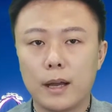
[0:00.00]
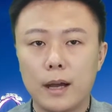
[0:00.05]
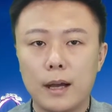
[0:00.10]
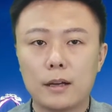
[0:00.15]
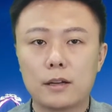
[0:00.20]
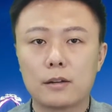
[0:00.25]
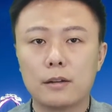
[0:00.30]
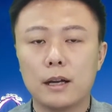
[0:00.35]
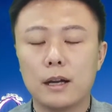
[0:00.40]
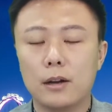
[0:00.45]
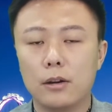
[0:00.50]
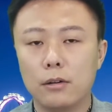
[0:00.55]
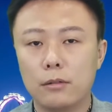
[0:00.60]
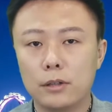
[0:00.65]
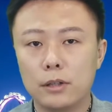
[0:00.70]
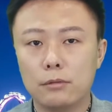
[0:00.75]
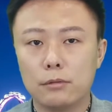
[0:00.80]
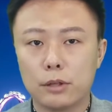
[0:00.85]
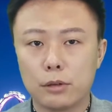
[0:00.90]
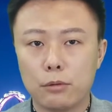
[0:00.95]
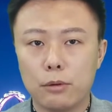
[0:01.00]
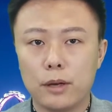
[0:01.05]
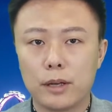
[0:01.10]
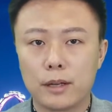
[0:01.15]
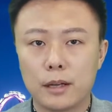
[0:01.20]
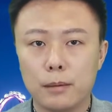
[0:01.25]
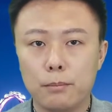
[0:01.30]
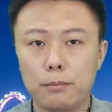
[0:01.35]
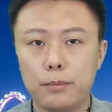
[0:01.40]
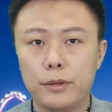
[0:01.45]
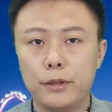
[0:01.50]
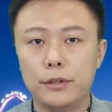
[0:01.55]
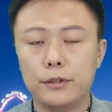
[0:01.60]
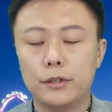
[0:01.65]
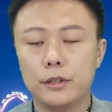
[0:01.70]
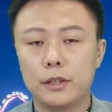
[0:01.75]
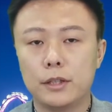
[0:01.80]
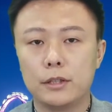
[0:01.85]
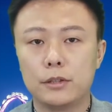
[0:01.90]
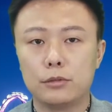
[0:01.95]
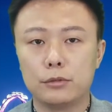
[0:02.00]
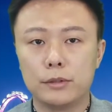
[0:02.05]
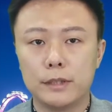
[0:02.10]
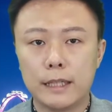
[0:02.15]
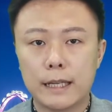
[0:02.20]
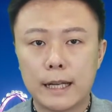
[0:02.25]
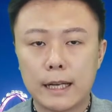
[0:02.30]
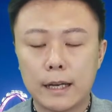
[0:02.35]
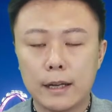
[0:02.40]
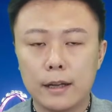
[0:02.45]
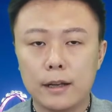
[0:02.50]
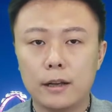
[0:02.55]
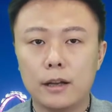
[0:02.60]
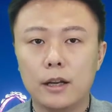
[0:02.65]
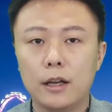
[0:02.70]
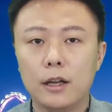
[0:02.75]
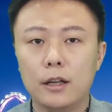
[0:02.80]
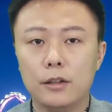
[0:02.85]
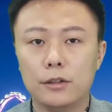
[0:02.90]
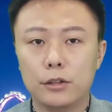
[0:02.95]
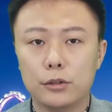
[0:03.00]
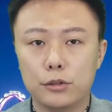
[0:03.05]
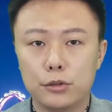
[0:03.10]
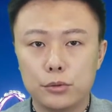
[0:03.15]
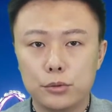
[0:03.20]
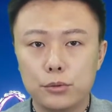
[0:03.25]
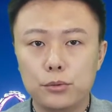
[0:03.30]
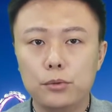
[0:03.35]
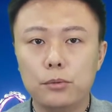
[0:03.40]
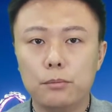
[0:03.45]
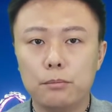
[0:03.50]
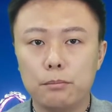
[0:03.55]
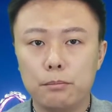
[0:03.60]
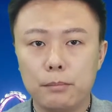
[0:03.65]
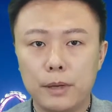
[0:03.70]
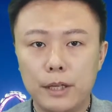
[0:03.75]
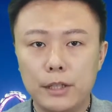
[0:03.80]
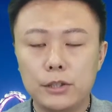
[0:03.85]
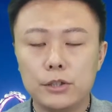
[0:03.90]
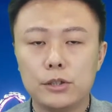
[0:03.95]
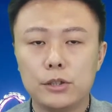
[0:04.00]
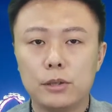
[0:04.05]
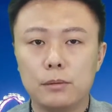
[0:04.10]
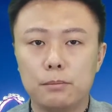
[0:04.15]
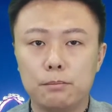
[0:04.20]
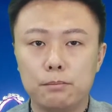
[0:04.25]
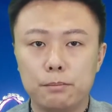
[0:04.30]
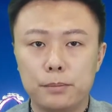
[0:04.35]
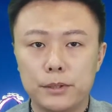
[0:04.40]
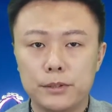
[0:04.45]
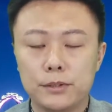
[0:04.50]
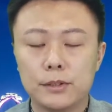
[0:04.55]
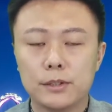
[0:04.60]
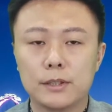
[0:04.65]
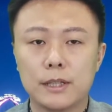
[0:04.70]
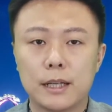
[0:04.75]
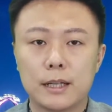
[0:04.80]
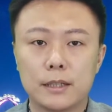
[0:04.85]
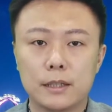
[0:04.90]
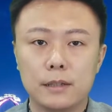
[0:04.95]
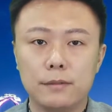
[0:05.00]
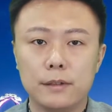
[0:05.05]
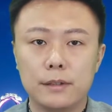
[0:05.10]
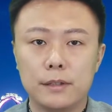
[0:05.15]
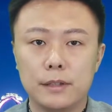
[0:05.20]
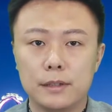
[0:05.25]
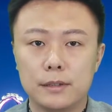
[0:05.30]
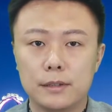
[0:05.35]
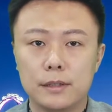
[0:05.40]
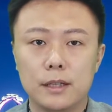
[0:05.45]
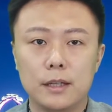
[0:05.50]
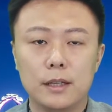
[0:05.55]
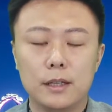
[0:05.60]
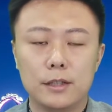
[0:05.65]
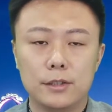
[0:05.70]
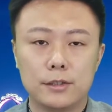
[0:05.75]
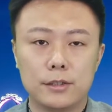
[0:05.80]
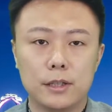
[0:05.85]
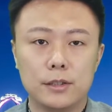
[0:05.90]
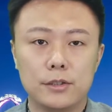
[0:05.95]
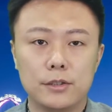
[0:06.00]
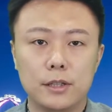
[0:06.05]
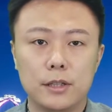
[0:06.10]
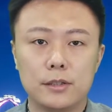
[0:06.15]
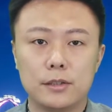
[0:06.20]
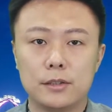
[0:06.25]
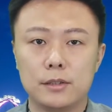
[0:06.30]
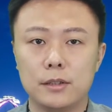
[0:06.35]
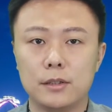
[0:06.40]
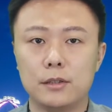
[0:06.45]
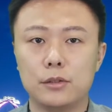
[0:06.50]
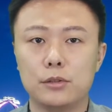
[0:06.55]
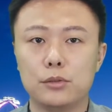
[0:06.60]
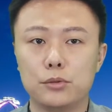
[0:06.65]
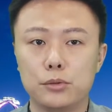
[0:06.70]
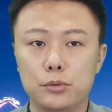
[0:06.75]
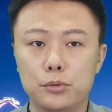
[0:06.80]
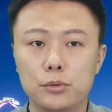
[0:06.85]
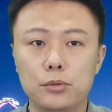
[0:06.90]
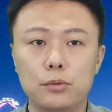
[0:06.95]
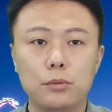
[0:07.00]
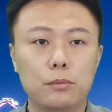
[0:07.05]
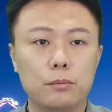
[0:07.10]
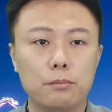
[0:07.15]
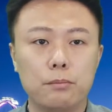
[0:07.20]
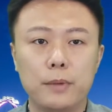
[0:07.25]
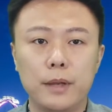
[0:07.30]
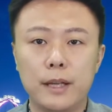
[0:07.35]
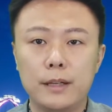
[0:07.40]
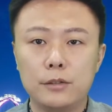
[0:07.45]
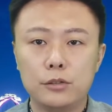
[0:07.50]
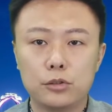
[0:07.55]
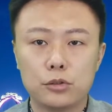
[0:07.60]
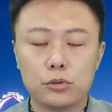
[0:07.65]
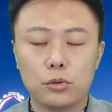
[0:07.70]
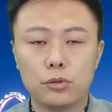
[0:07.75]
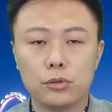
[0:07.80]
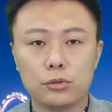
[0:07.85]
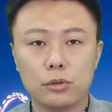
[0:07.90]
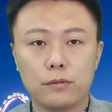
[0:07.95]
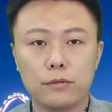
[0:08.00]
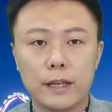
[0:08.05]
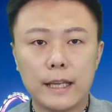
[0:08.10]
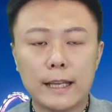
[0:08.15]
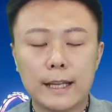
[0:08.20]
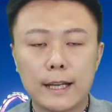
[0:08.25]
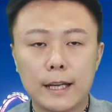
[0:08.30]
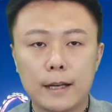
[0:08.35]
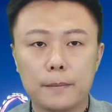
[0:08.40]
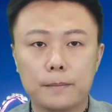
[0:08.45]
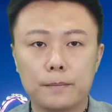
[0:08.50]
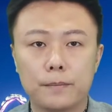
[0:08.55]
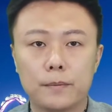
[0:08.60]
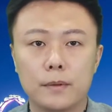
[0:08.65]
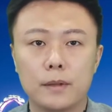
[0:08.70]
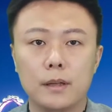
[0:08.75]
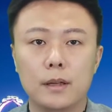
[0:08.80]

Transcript: ACRA only requires company to declare the two major business activities, such as the two main source of income.